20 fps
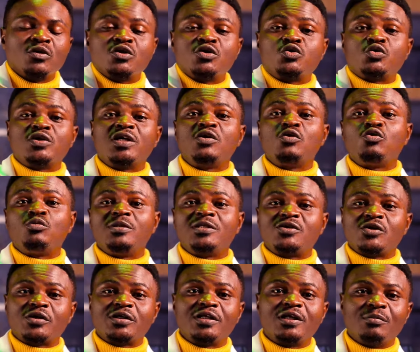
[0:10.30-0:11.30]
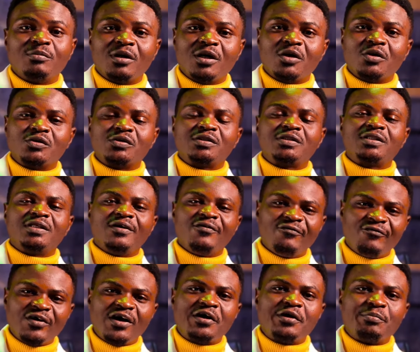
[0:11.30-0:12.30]
Today we'll be talking about a
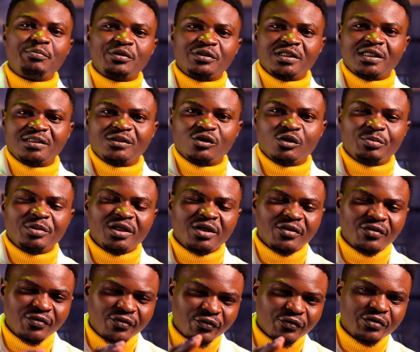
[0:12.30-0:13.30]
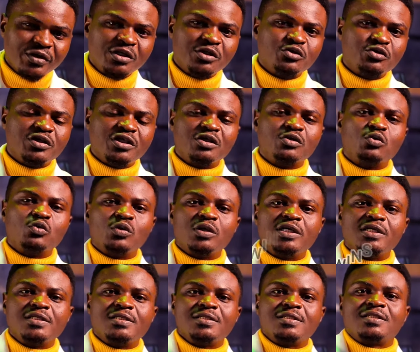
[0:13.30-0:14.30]
very important topic, three unique
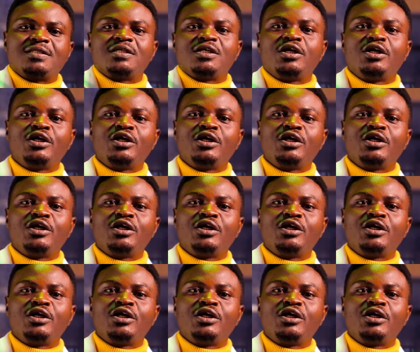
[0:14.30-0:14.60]
ways